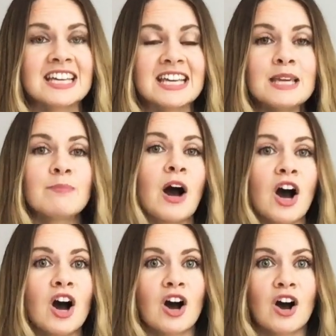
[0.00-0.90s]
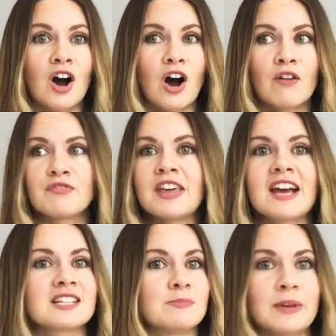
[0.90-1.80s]
key part of the
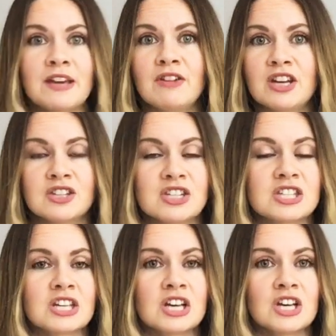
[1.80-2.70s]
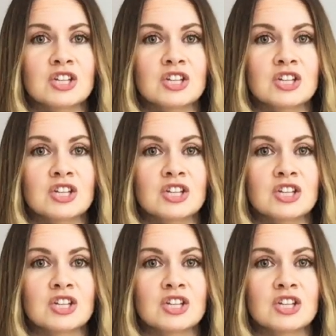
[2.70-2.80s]
experience.